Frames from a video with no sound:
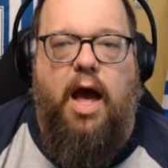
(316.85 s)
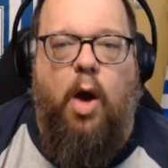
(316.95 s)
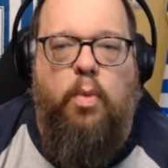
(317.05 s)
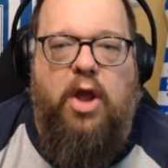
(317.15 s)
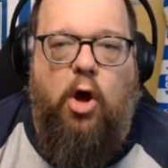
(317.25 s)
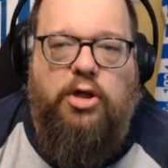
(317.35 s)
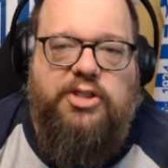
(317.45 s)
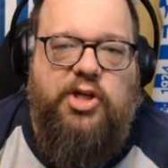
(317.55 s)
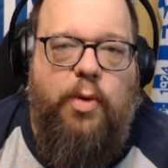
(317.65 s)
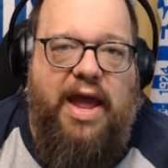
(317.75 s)
We
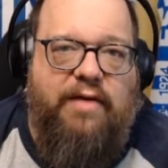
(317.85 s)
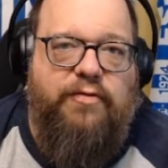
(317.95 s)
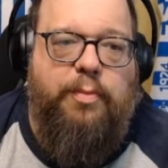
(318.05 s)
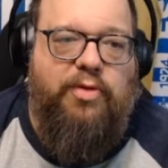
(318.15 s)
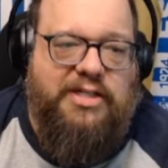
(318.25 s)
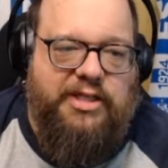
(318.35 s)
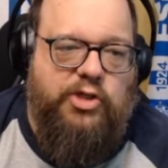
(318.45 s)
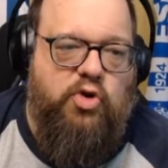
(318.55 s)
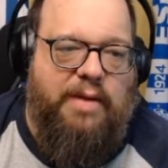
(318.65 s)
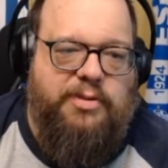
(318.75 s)
also have the pressing
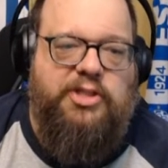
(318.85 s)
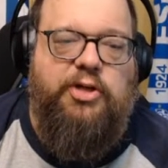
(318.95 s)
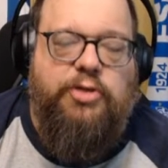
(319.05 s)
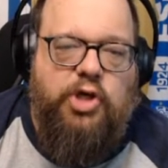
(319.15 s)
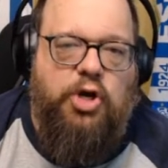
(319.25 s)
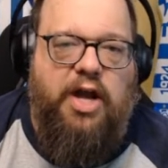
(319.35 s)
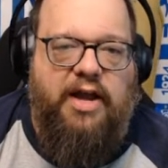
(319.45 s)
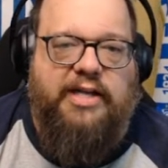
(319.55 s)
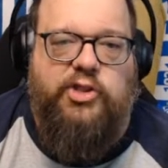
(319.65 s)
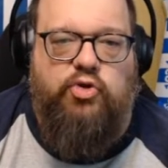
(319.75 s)
trap still turned
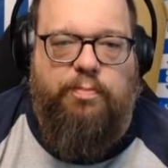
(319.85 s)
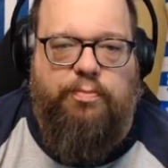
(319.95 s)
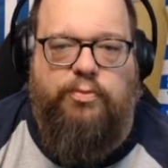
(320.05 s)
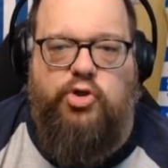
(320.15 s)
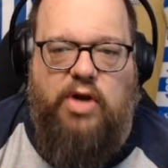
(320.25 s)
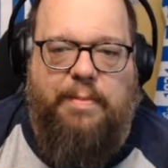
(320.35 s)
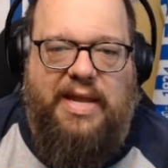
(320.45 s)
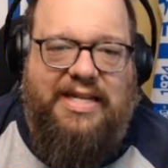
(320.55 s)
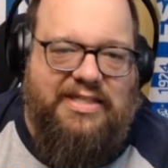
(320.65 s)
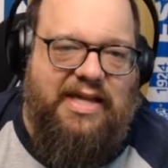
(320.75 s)
on as trap
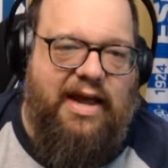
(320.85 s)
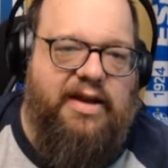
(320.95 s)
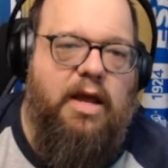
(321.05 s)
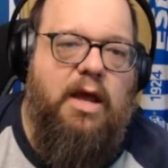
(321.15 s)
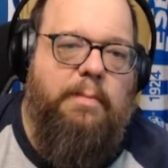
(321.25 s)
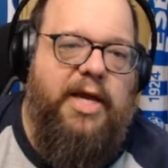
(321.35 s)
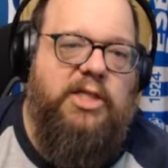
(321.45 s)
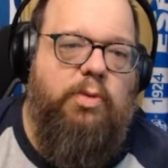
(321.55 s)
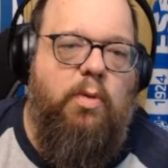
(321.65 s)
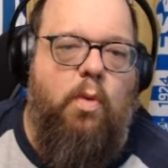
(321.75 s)
inside
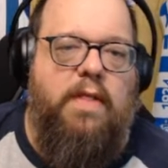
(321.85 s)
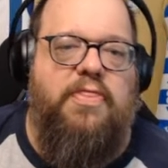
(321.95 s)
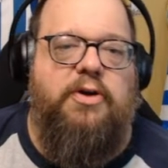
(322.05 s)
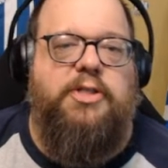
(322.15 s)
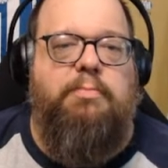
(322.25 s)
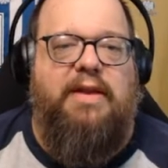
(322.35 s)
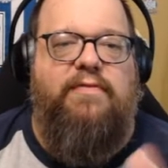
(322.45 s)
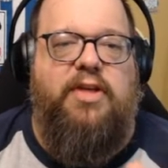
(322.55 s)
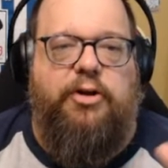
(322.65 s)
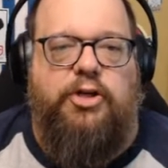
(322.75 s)
because we want those
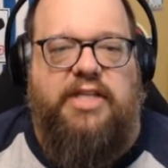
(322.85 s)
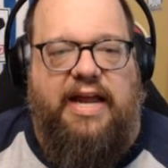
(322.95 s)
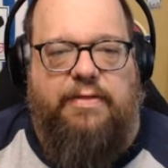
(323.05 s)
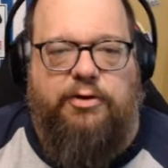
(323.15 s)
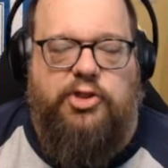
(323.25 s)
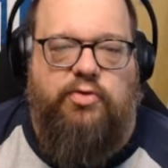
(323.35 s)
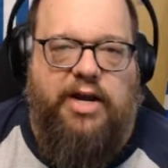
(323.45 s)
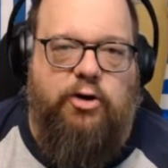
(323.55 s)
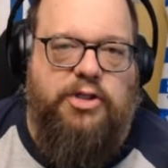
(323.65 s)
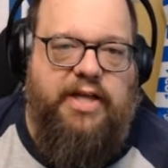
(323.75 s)
midfielders and those
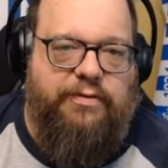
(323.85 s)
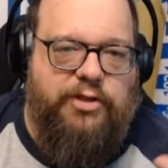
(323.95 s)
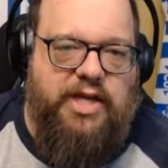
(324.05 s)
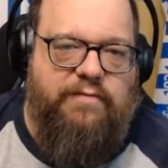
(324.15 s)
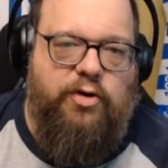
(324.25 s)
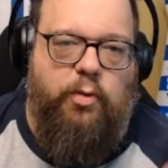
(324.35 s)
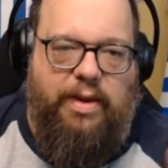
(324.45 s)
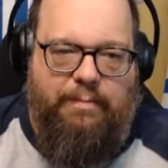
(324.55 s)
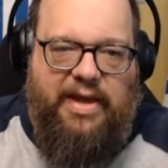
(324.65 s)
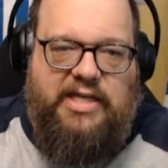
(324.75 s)
strikers and those inverted
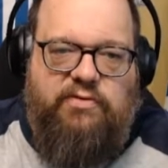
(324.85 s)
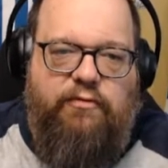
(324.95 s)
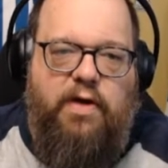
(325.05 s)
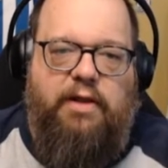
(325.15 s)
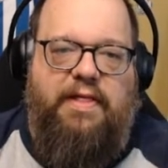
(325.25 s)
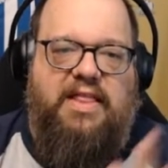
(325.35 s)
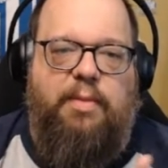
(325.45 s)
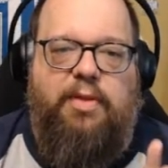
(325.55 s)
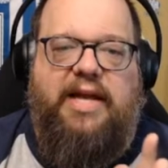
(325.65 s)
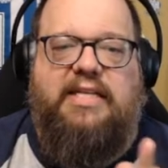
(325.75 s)
wing backs funneling the
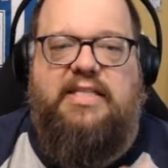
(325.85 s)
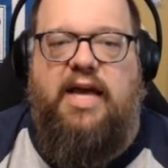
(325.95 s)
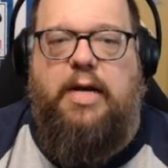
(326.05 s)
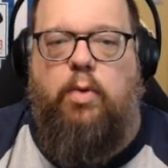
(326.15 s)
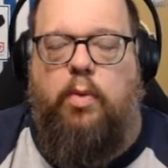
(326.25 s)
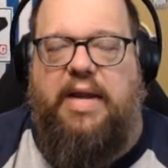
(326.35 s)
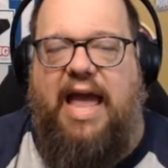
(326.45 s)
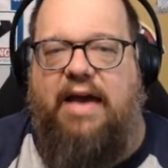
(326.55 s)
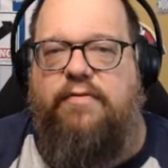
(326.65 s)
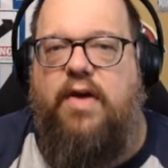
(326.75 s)
play inside where we
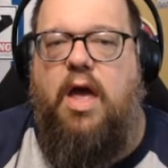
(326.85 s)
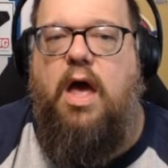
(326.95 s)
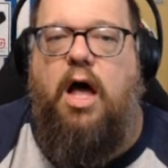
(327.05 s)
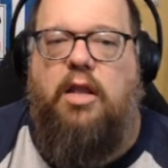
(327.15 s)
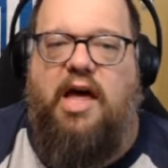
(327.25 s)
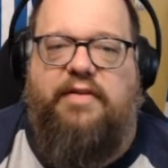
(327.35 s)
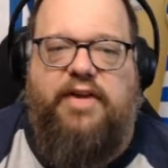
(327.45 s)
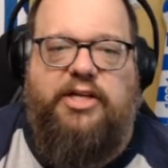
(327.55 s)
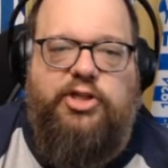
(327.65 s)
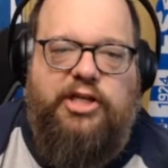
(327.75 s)
have a lot of
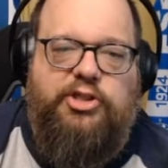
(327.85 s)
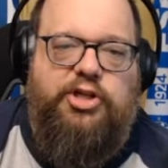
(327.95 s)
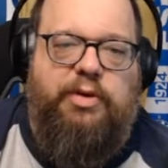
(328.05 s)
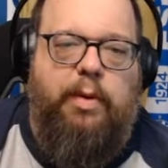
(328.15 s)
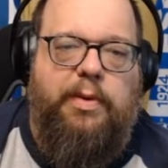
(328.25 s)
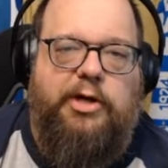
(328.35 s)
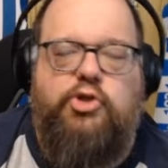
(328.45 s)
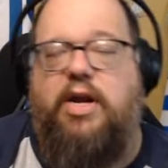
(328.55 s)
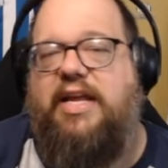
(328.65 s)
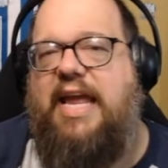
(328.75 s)
congestion, and we want to
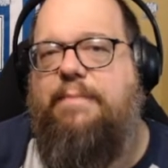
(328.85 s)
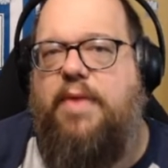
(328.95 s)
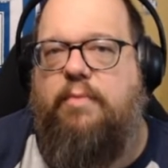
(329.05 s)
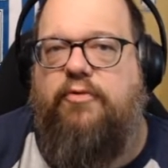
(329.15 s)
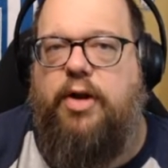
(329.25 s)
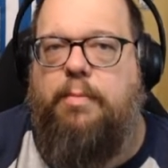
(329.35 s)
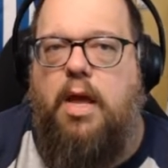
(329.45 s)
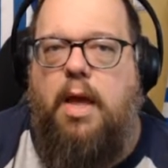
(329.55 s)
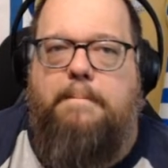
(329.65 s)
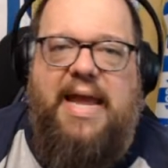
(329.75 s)
try to keep them from
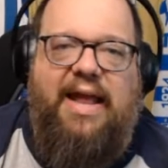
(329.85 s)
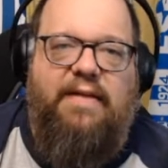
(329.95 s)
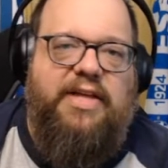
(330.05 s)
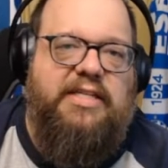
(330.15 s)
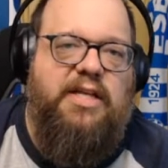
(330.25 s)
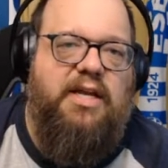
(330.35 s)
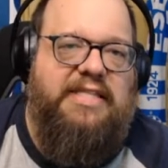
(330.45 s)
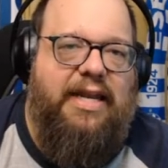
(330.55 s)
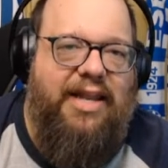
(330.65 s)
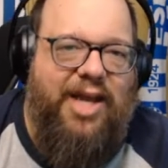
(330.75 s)
making these
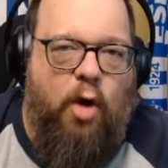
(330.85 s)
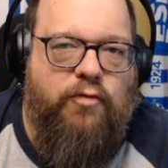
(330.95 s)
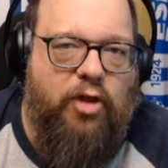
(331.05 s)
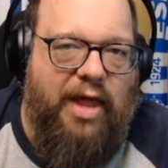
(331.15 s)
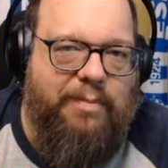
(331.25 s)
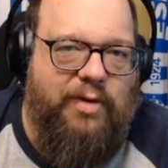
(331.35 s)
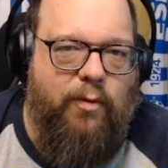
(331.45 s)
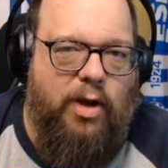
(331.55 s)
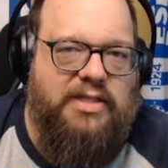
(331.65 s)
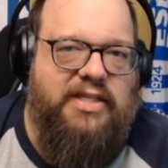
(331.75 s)
deadly overlapping
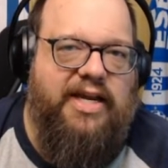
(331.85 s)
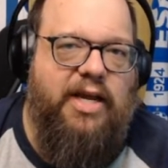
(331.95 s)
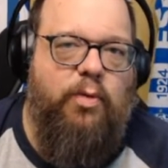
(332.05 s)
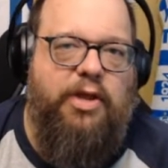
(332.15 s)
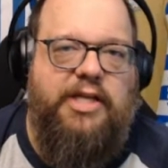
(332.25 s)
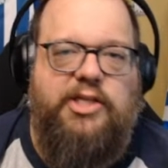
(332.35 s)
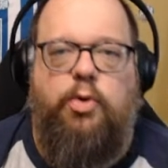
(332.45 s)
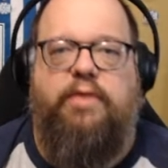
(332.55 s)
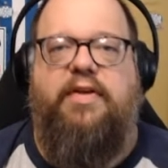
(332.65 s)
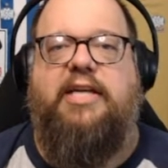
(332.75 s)
runs that can really
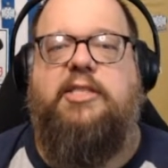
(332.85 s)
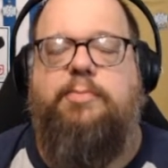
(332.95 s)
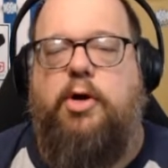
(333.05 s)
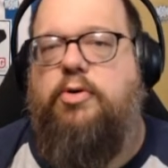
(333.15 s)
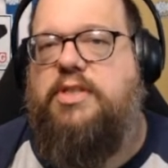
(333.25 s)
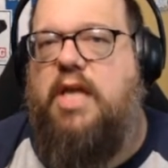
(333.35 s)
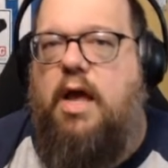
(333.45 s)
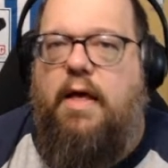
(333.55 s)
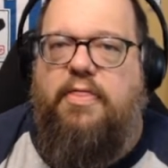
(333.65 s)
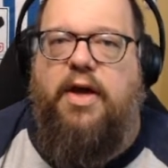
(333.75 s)
sort of expose
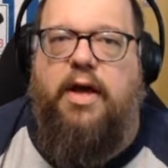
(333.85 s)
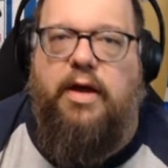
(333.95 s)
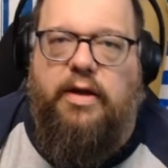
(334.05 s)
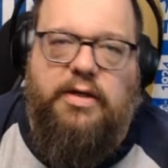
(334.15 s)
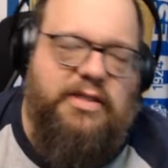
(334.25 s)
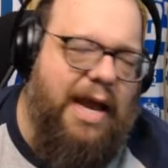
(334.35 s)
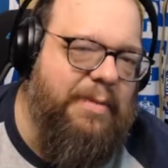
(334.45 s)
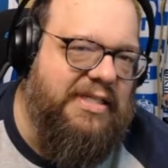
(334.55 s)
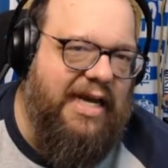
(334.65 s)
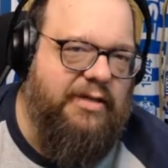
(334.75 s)
the
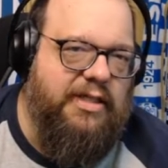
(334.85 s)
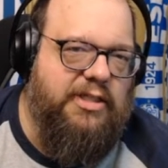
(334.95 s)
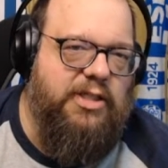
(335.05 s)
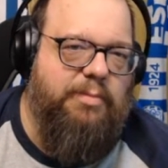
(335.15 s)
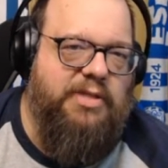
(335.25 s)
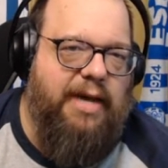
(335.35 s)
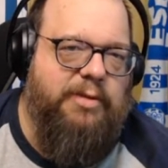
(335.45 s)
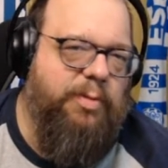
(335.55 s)
diamond tactics sometimes.